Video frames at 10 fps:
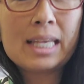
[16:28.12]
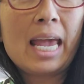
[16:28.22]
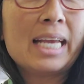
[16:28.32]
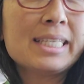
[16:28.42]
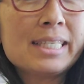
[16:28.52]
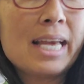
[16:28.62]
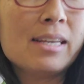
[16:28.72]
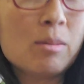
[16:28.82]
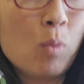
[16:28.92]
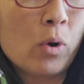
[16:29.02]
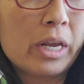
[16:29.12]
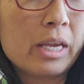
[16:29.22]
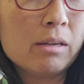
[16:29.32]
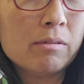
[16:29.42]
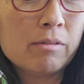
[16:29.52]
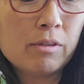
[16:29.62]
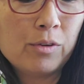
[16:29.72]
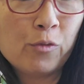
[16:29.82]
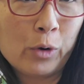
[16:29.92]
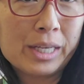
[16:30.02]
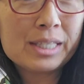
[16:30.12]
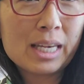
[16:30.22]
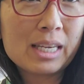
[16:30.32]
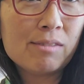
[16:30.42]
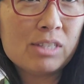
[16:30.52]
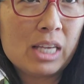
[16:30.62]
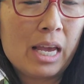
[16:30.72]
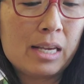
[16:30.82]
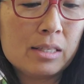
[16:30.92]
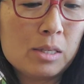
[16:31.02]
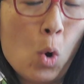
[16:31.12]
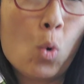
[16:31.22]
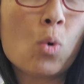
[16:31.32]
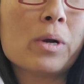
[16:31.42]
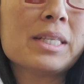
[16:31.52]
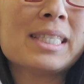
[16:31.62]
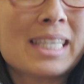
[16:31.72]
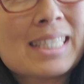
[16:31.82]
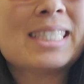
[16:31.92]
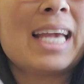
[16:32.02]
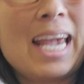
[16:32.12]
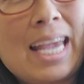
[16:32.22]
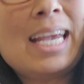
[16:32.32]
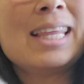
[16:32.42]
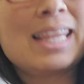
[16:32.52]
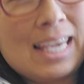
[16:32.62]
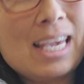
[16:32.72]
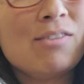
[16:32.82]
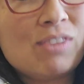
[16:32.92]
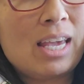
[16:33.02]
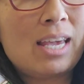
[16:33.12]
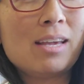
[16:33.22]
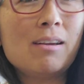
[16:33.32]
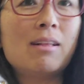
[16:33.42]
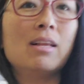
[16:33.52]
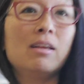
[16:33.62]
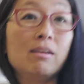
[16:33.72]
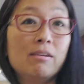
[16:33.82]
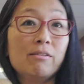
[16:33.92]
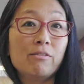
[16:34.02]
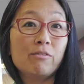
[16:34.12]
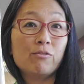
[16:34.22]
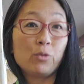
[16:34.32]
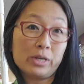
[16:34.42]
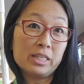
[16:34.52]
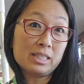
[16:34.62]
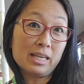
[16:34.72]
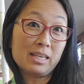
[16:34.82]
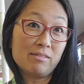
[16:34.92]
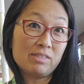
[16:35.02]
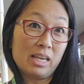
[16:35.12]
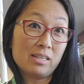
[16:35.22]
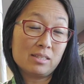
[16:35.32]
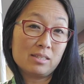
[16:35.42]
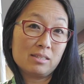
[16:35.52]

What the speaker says: 8 to 10 in the morning for consecutive days, or 6 to 8 in the evening for consecutive days.